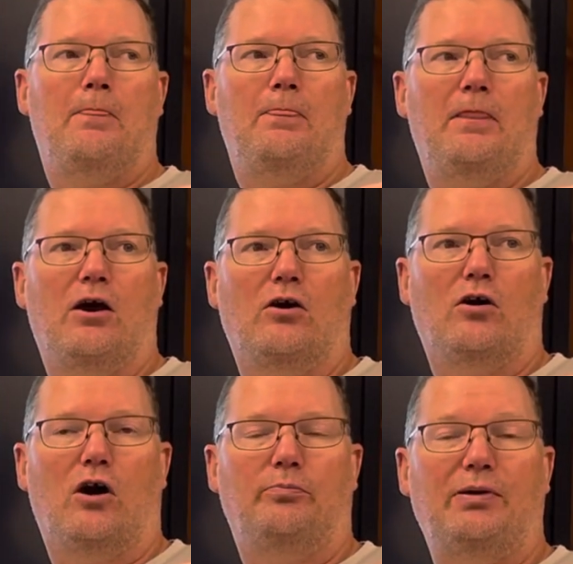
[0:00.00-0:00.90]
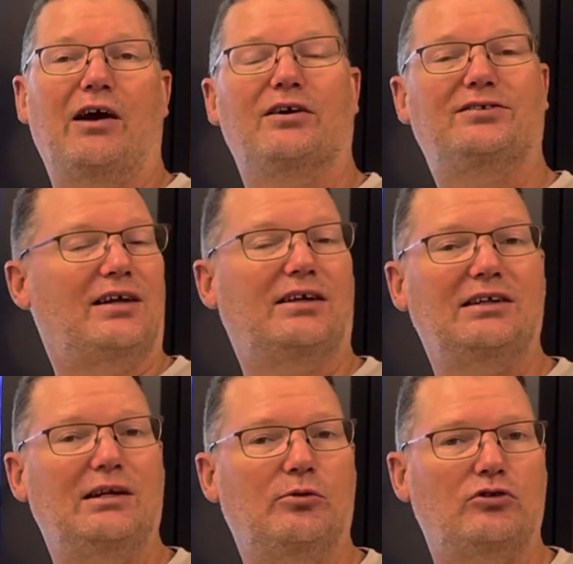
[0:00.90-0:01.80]
There are parasitic
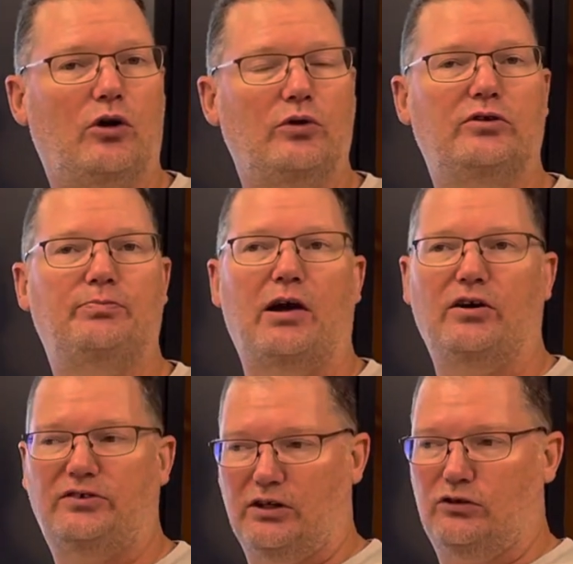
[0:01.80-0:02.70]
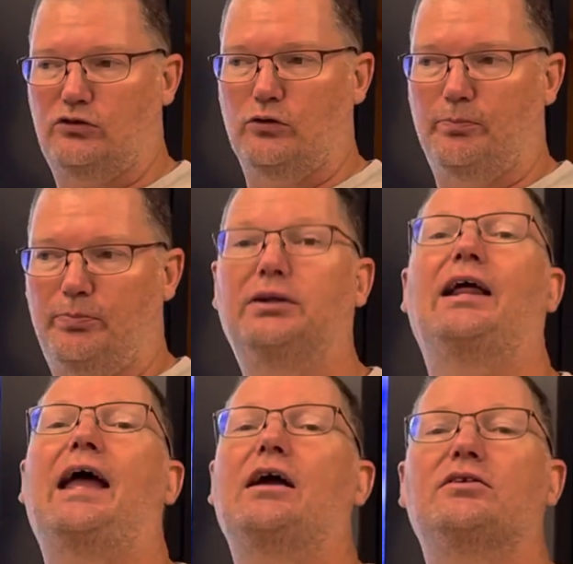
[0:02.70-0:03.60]
nematodes, parasitic to
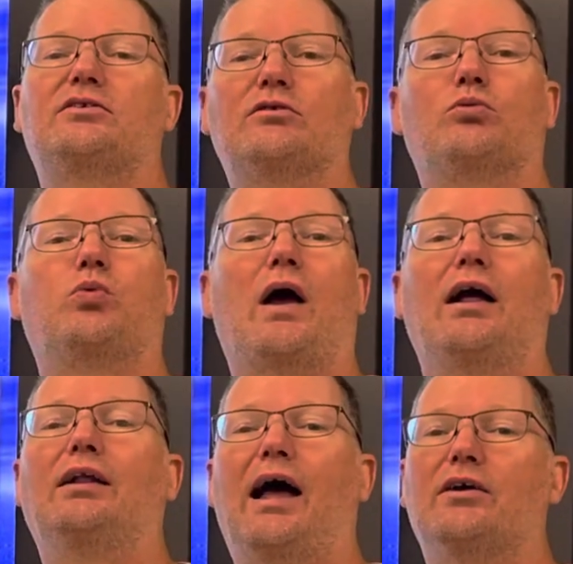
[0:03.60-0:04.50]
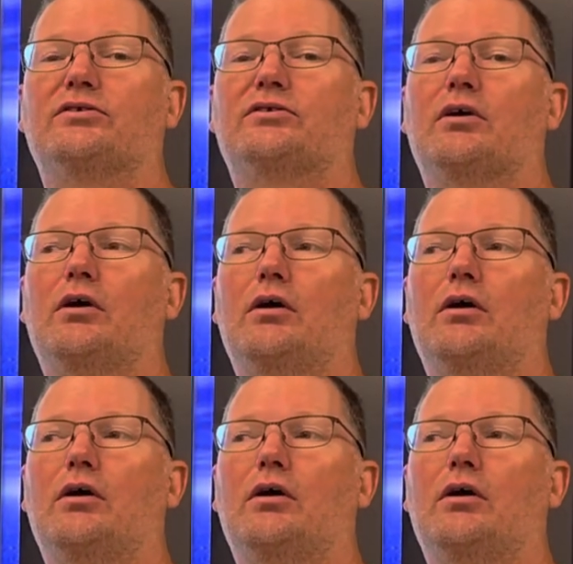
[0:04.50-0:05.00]
plants as well as